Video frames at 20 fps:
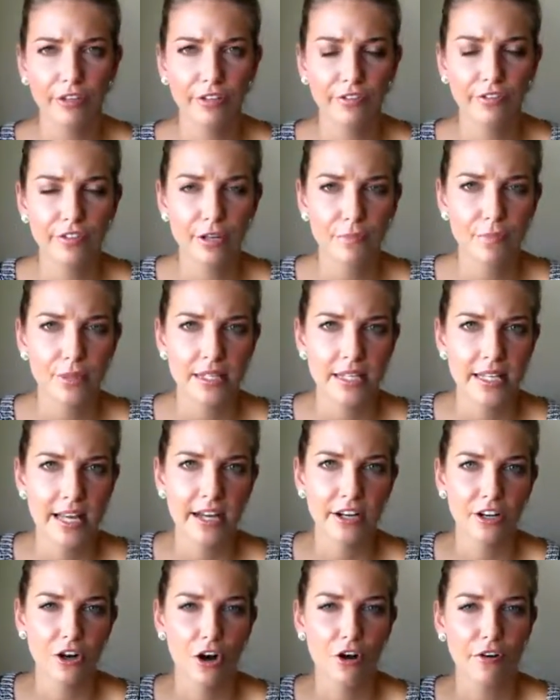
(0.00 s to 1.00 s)

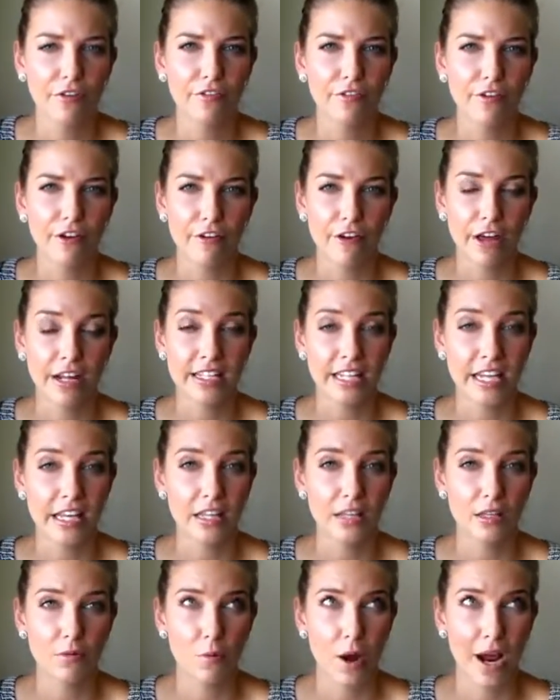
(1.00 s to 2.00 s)
50% off
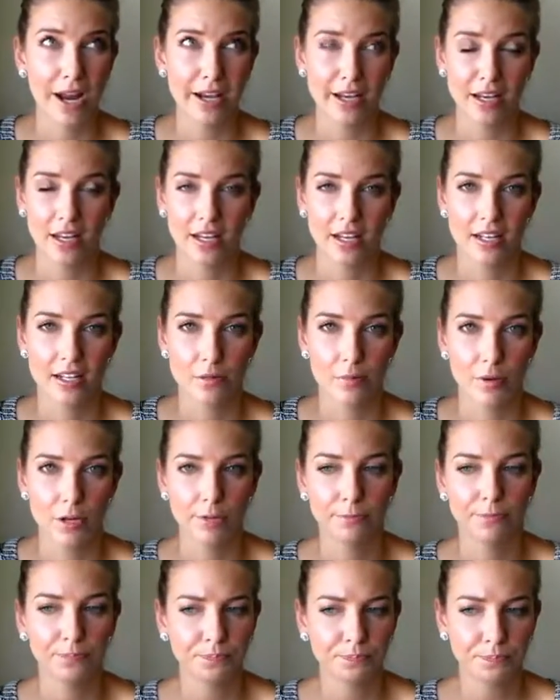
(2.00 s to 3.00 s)
teeth whitening as
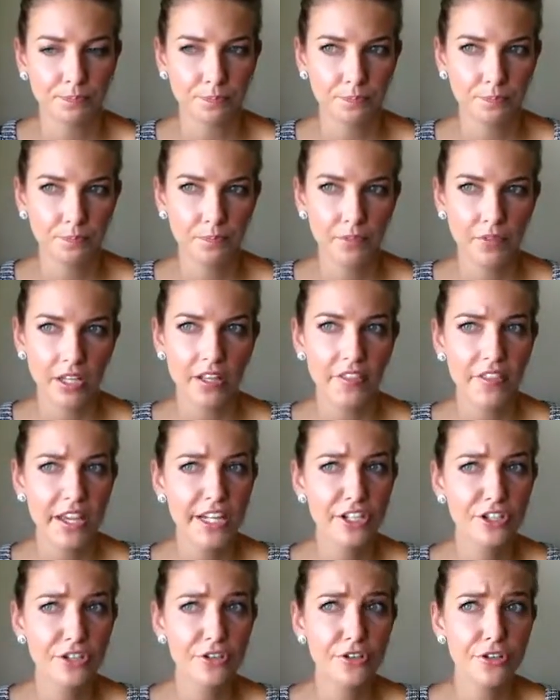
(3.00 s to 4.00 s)
well.
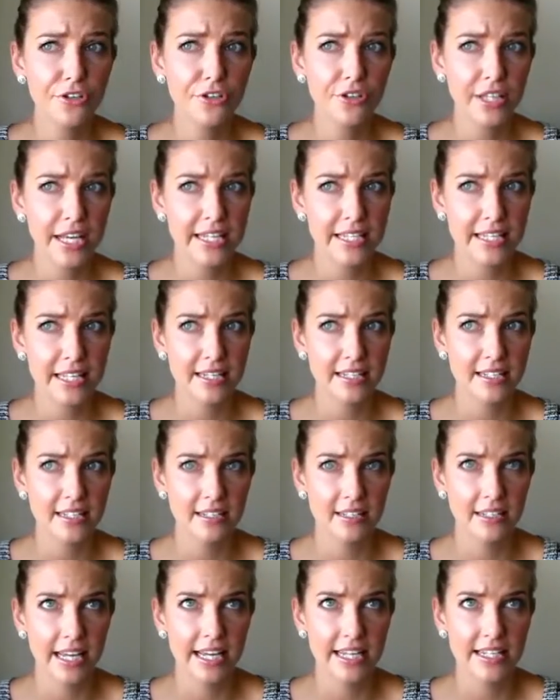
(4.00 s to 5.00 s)
They do laser
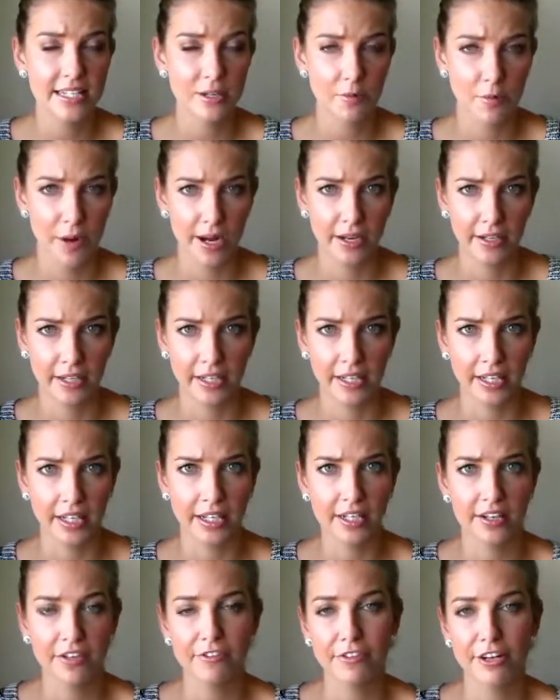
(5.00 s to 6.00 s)
whitening
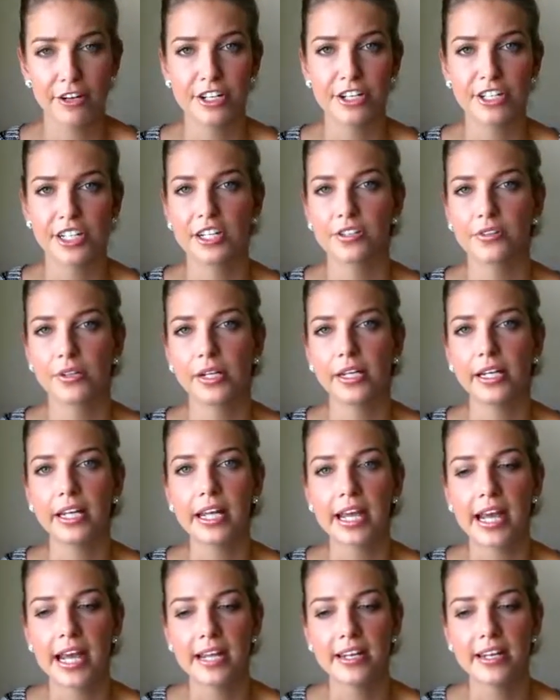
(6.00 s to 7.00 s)
in French Dental
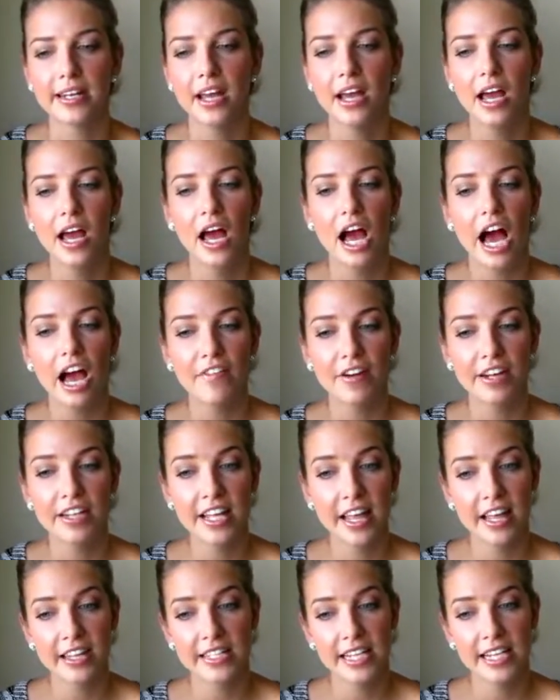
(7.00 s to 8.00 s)
Clinic, and I've had
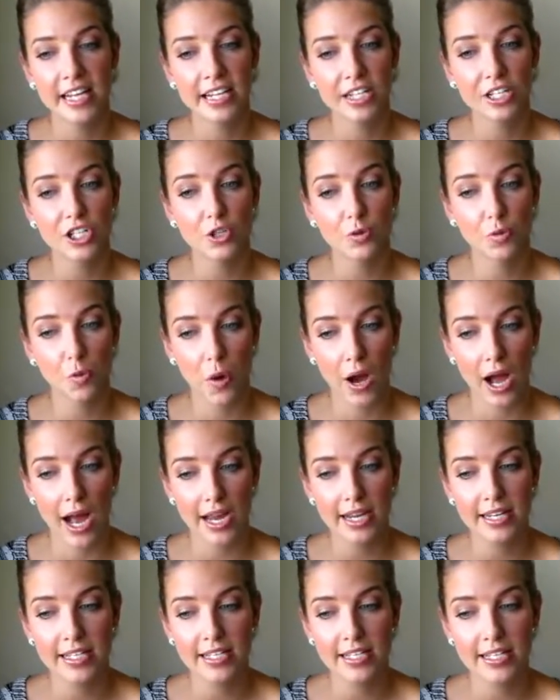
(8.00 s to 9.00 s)
that done
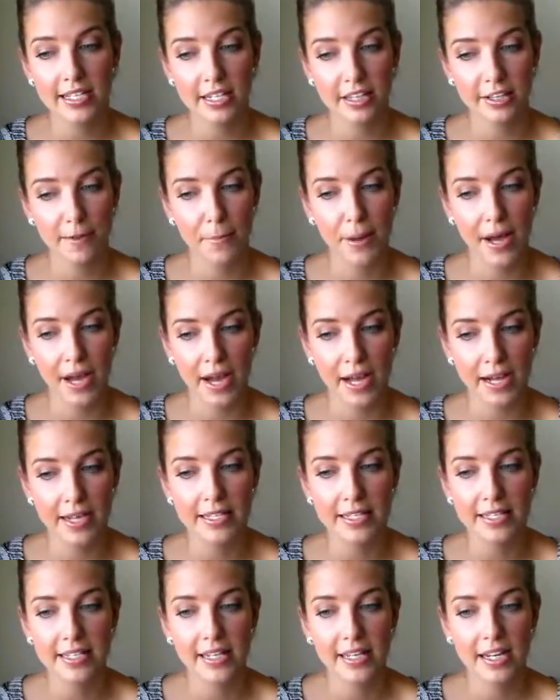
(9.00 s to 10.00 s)
twice in the
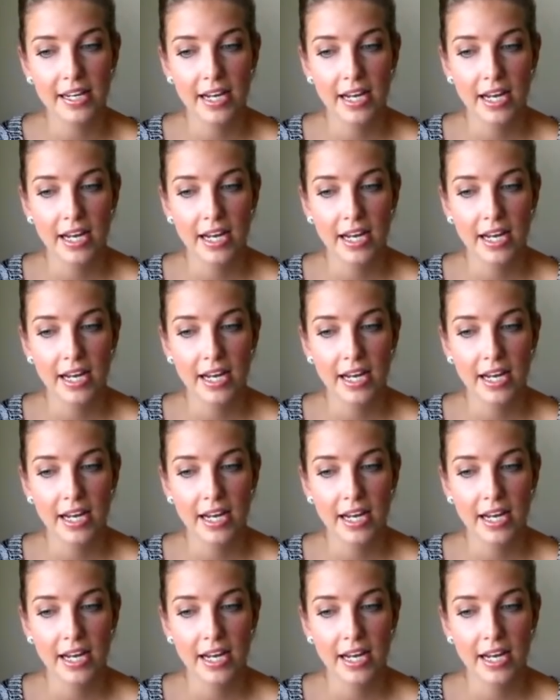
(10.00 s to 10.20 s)
past.